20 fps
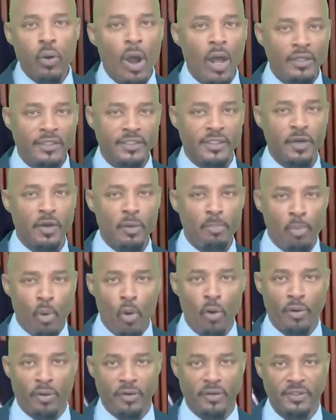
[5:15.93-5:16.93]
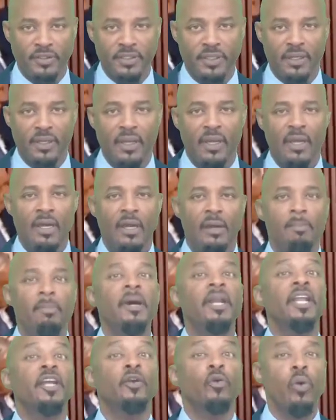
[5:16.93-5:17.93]
cross their borders,
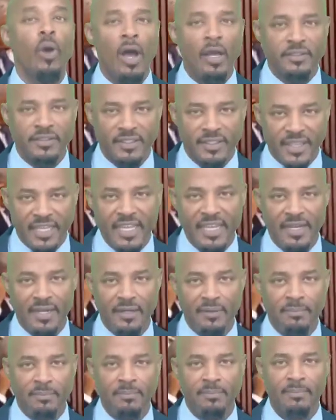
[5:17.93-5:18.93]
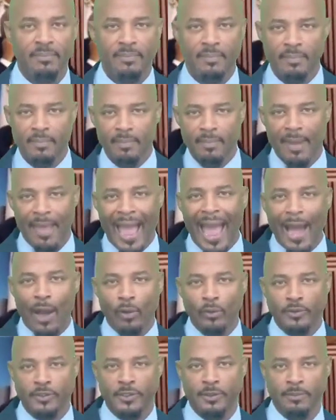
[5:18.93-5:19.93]
but it crossed them
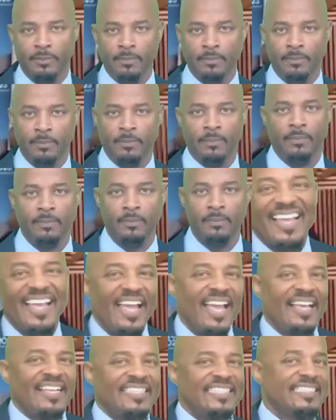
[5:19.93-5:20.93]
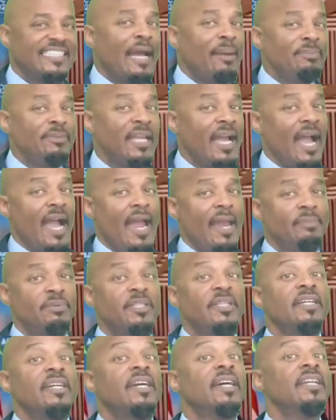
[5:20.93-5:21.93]
out.
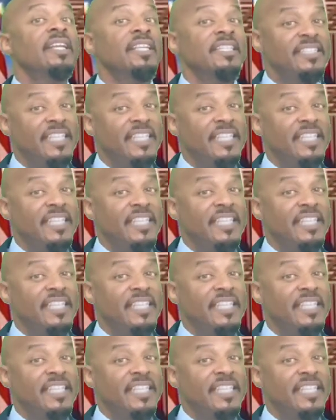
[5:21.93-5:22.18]
Sometimes good